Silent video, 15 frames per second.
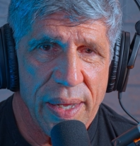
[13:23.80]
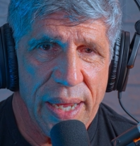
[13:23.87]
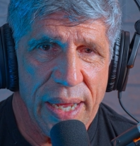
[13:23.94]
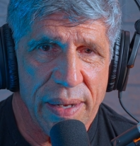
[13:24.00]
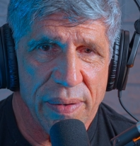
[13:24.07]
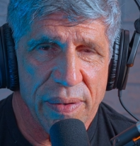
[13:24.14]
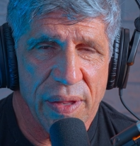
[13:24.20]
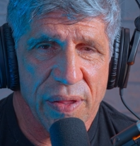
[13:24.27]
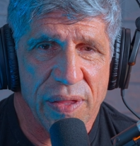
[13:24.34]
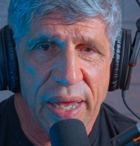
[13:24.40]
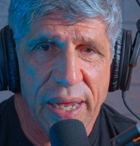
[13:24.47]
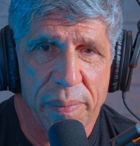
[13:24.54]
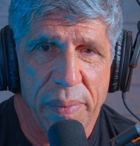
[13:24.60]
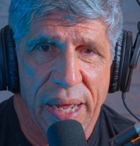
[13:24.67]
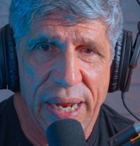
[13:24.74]
And the
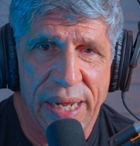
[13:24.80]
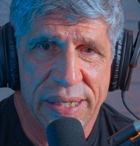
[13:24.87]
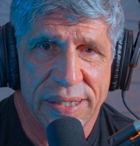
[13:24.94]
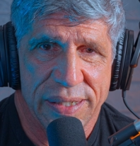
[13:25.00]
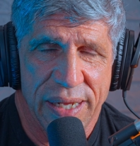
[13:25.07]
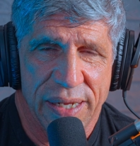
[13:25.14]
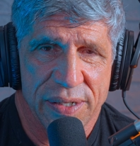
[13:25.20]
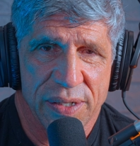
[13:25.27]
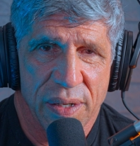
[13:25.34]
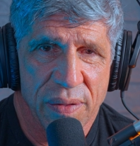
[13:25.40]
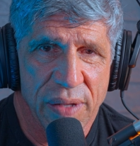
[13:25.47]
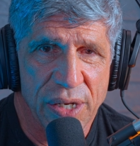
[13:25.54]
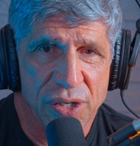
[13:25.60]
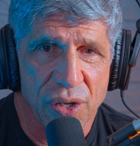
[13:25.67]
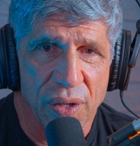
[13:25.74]
thing about it is this:
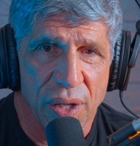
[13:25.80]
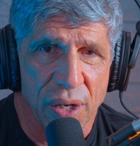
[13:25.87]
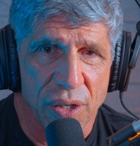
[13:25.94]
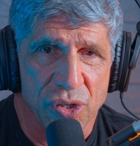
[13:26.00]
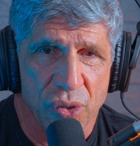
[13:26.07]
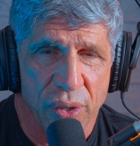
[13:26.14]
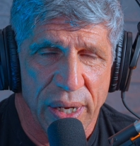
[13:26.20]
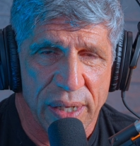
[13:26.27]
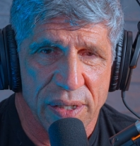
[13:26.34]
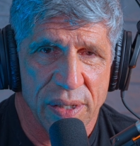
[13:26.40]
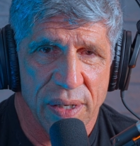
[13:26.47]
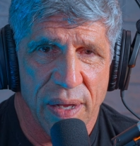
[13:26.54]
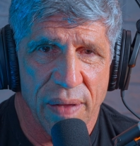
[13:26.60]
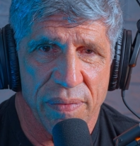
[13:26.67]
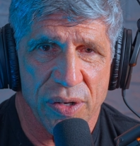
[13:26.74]
these are little
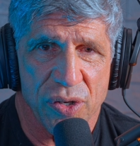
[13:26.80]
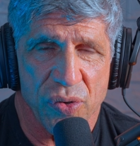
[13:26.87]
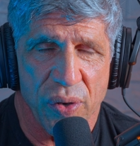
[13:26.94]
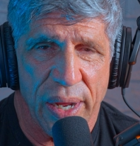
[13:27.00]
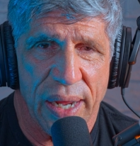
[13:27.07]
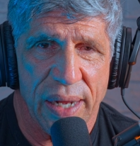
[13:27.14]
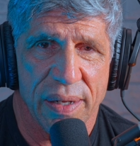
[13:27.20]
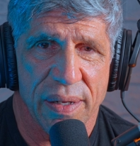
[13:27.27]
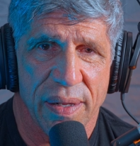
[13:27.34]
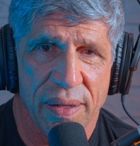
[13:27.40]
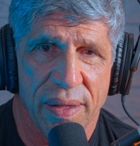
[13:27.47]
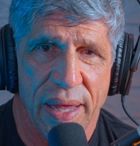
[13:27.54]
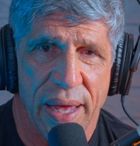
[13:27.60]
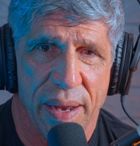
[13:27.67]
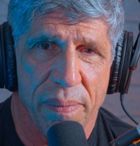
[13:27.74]
tricks of the trade
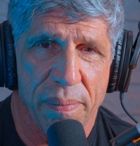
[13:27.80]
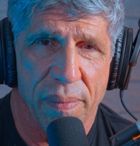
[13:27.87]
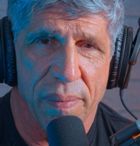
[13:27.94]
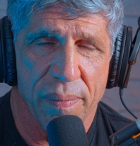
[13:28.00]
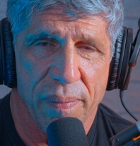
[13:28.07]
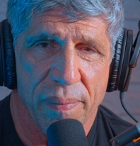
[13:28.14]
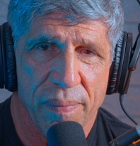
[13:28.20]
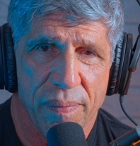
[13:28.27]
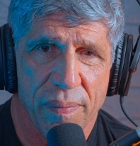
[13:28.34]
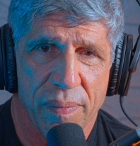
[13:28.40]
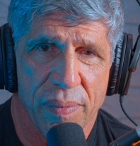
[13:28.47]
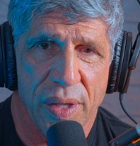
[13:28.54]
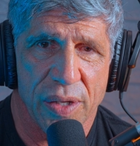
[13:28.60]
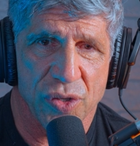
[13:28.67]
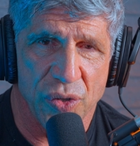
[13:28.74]
that
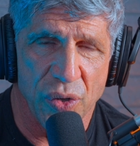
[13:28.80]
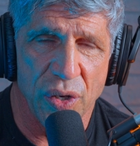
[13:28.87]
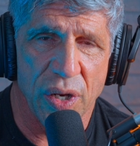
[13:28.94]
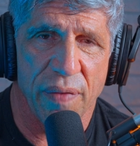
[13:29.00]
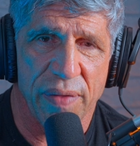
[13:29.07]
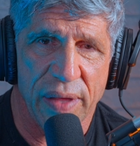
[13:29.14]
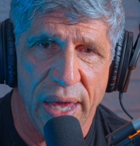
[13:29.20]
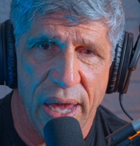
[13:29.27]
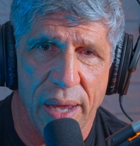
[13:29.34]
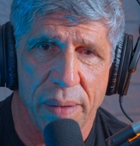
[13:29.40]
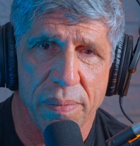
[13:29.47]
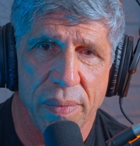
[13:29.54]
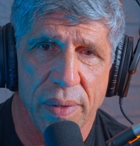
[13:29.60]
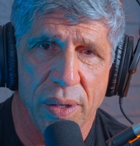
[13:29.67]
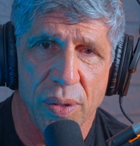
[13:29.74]
the student of the
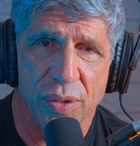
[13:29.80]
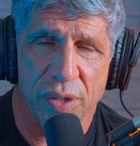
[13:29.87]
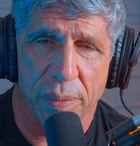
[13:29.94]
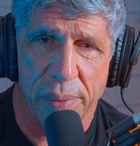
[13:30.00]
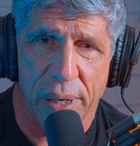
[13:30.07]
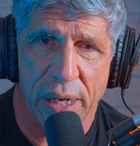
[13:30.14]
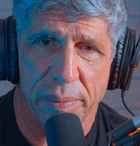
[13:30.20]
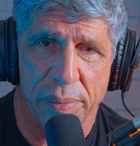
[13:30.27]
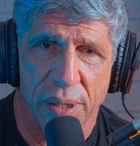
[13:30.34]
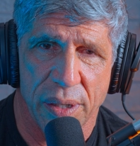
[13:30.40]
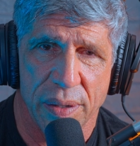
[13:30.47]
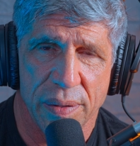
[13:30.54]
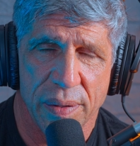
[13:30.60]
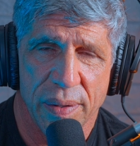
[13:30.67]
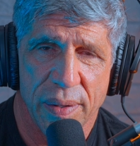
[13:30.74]
game who's a
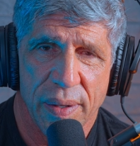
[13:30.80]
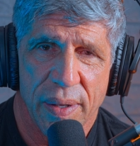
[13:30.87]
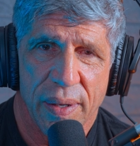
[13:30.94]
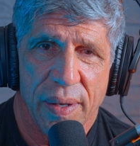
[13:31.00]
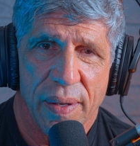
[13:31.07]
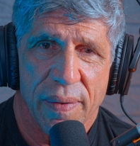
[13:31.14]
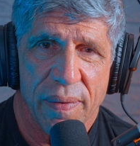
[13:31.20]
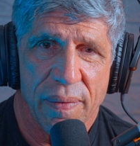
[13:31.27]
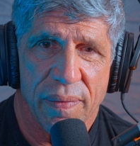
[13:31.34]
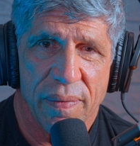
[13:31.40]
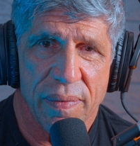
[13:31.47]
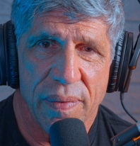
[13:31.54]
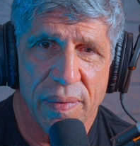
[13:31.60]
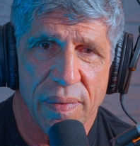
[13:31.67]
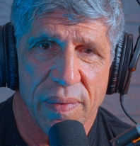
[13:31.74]
bodybuilder,
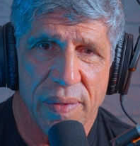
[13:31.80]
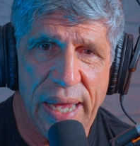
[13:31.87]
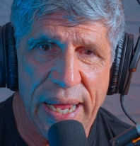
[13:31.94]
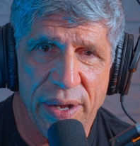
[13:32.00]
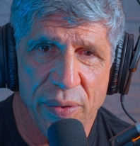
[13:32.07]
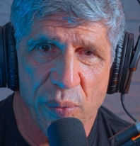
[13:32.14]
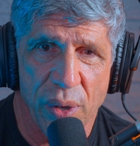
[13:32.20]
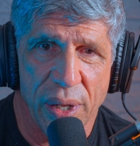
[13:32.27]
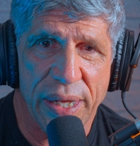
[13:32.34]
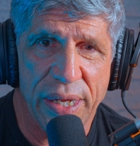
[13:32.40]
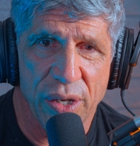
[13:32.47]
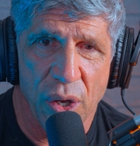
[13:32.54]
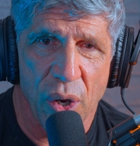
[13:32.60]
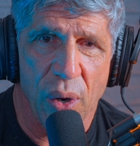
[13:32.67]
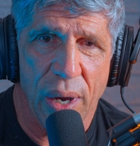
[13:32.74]
they really
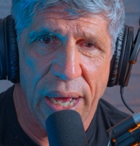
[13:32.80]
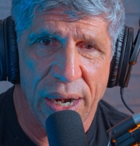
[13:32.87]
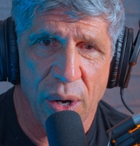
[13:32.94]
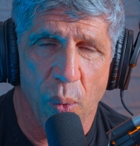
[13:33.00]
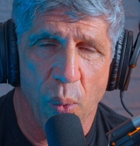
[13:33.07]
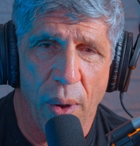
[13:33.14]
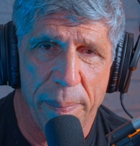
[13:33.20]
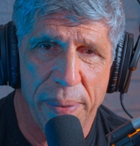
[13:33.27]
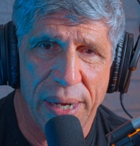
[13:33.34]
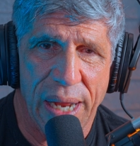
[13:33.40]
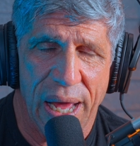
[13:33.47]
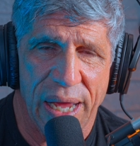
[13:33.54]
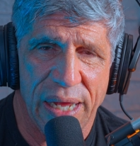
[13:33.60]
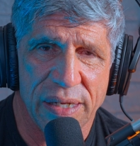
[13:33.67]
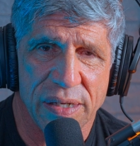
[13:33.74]
know how to
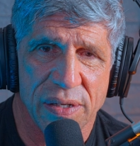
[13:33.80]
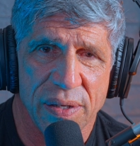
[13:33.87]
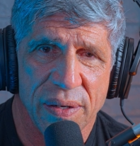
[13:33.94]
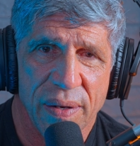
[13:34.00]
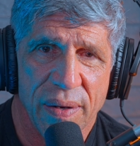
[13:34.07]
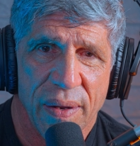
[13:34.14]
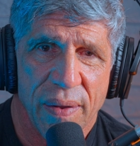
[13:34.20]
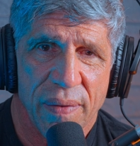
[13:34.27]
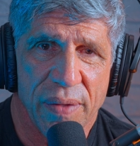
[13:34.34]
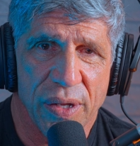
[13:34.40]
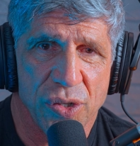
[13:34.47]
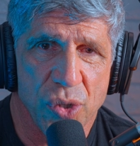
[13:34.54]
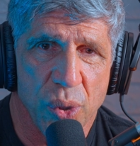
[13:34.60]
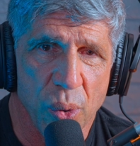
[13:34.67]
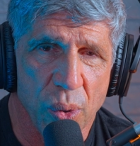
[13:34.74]
weaponize the
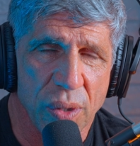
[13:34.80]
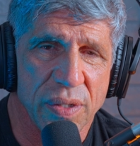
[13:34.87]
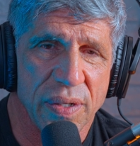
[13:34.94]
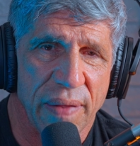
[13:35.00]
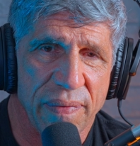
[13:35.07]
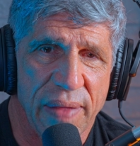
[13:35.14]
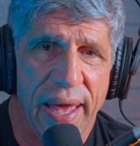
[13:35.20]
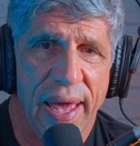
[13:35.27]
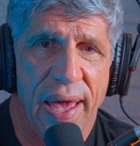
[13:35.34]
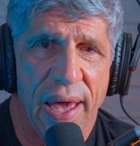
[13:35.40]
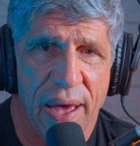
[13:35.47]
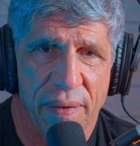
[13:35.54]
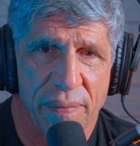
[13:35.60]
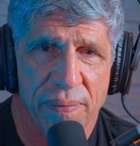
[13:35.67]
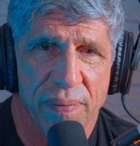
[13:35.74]
tools that they
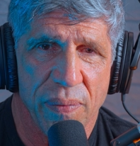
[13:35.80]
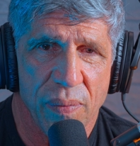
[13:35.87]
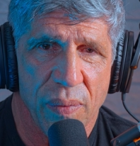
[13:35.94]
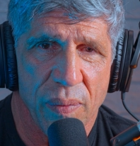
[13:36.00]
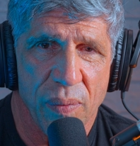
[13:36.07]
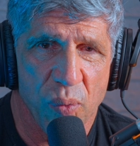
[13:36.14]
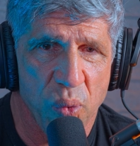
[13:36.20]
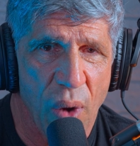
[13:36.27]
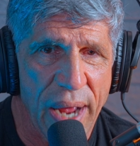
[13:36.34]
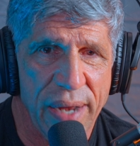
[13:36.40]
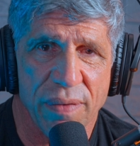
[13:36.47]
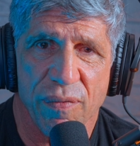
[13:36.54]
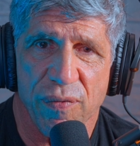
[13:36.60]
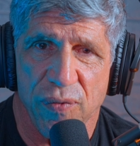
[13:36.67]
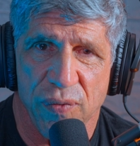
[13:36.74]
have right
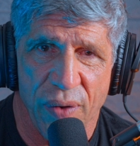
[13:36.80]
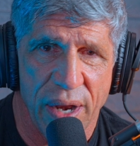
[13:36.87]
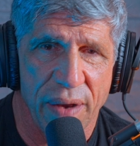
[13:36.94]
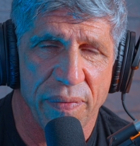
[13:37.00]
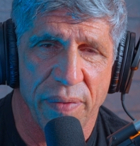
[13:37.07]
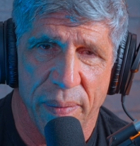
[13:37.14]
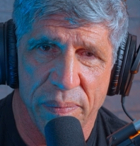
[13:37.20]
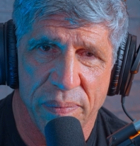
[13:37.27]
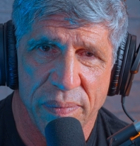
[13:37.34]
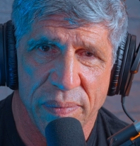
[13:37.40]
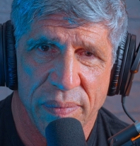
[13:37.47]
in front of them.